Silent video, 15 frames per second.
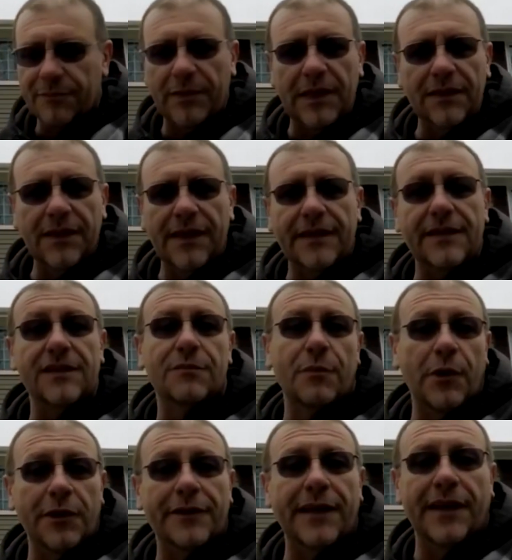plate light is
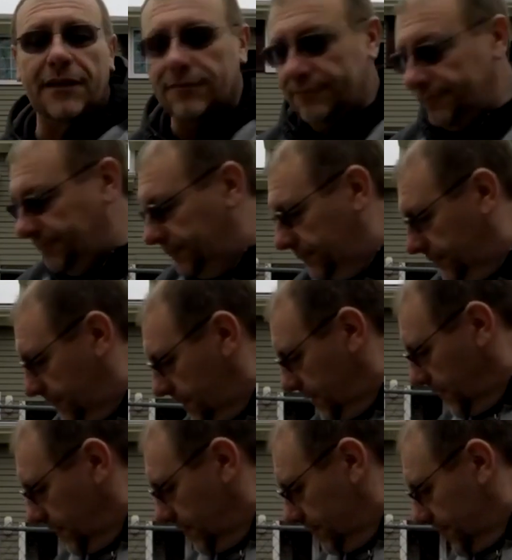burnt out.
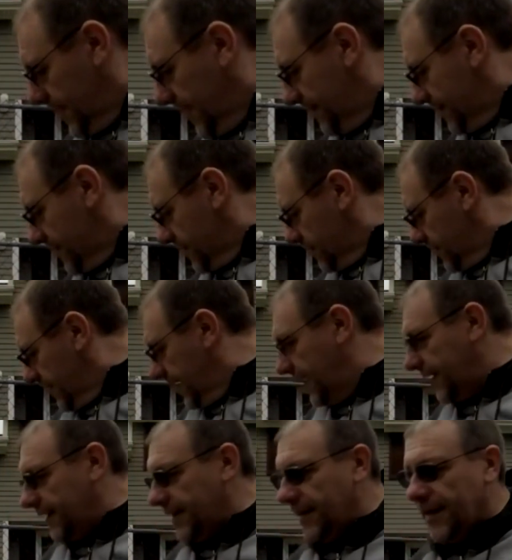So I'm gonna have to go
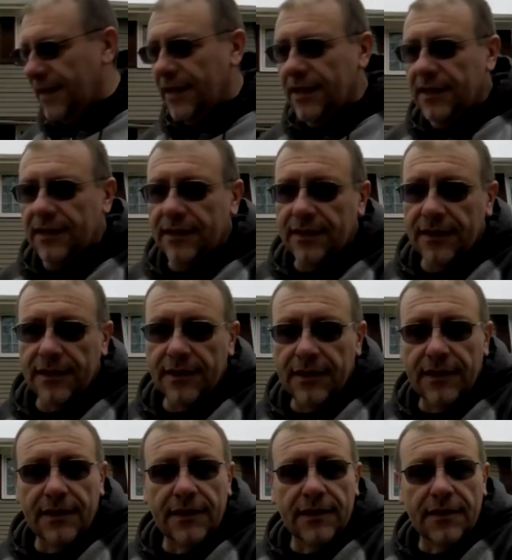ahead and I'm
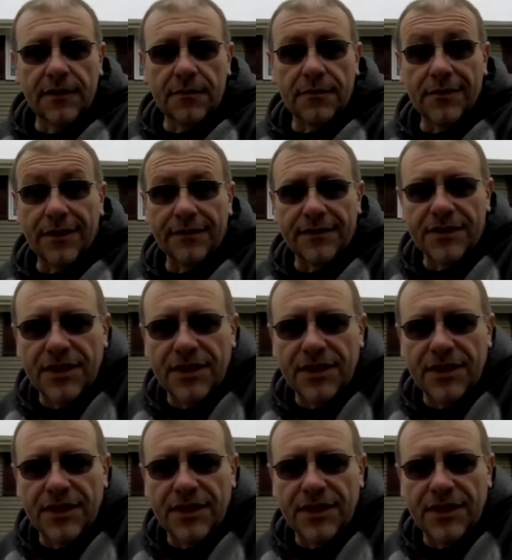gonna have to